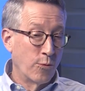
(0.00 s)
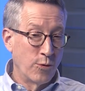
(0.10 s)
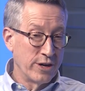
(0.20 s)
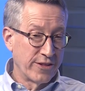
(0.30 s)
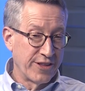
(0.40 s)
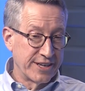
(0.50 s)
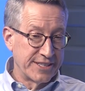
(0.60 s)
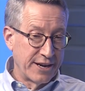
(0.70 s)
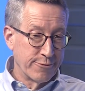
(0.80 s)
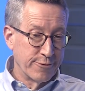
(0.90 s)
one of the
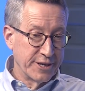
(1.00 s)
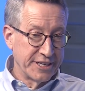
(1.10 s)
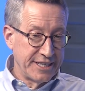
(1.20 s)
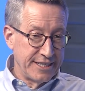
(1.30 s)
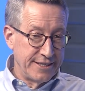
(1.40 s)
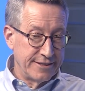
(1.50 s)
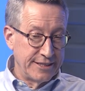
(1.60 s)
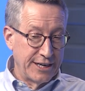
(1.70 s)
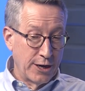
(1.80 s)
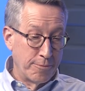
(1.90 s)
things I really,
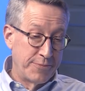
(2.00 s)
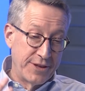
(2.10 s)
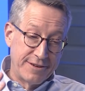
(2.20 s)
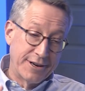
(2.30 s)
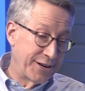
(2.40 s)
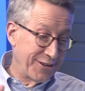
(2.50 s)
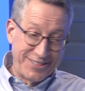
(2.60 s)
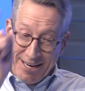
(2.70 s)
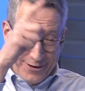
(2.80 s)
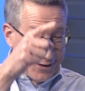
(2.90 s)

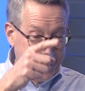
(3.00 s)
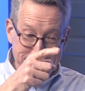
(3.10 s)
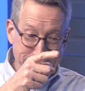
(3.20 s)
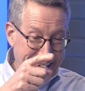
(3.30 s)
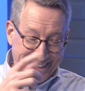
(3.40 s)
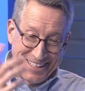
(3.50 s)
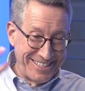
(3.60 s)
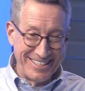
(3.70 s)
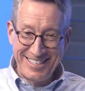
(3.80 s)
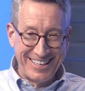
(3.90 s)
here it goes back.
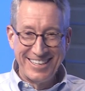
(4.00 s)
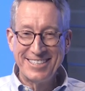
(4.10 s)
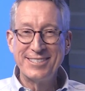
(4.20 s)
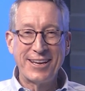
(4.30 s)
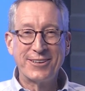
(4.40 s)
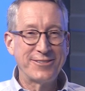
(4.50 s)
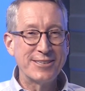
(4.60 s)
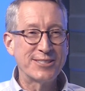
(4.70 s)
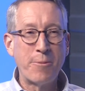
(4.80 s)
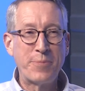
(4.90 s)
This is
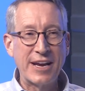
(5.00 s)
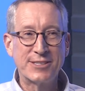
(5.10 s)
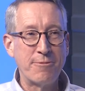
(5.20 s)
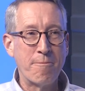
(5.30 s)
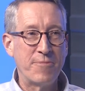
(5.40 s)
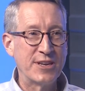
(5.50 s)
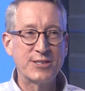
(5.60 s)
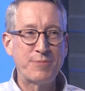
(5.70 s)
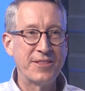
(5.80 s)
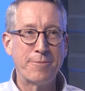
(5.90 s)
the best. This has
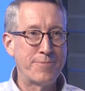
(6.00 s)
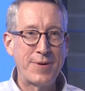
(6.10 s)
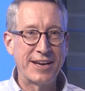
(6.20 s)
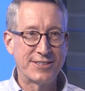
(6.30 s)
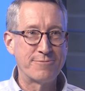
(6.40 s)
been the best.